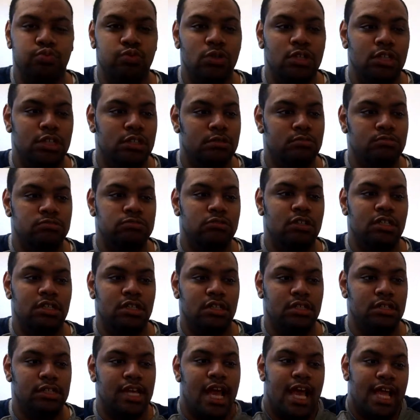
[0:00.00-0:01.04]
really,
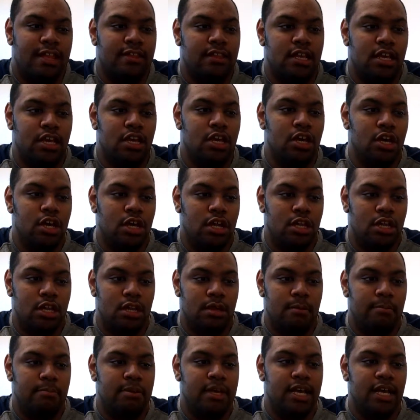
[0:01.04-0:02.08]
really not
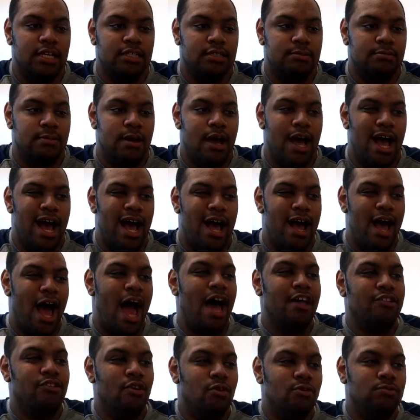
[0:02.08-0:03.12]
good because of my.
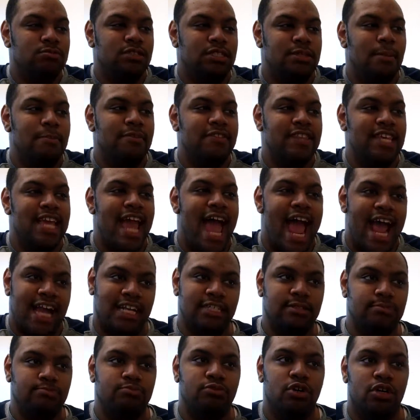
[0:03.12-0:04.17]
I know some of the
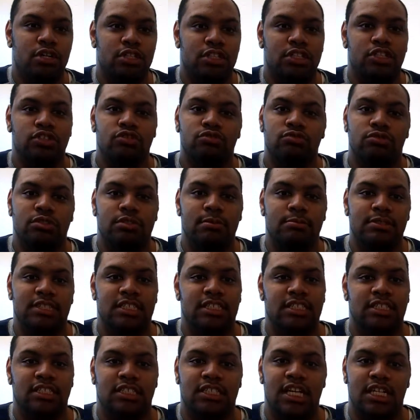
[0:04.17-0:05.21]
action parts, I know some of
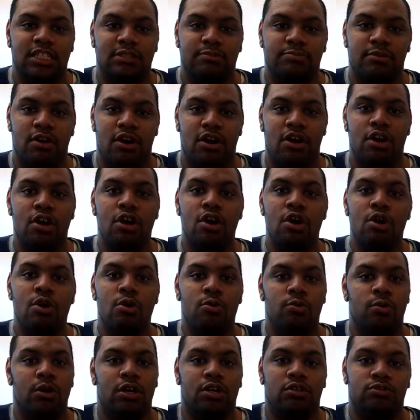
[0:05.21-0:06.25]
the stunts part,
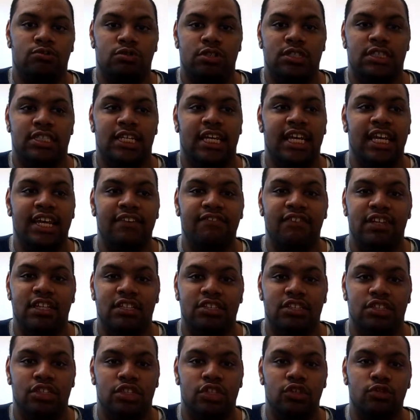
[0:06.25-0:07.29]
what Chris
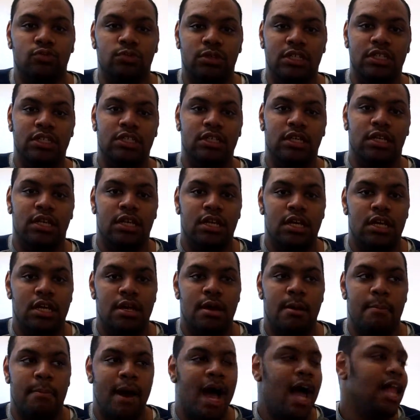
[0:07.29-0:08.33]
Evans doing,
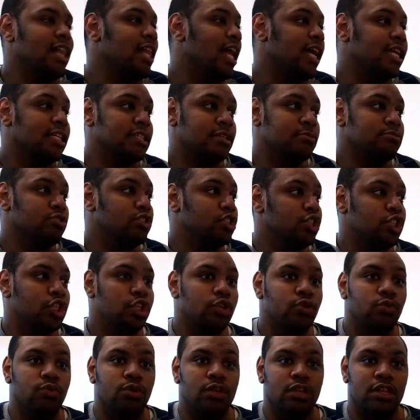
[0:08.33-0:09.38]
but I like number
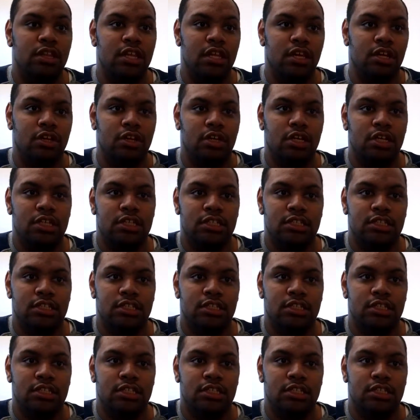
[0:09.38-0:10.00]
two, the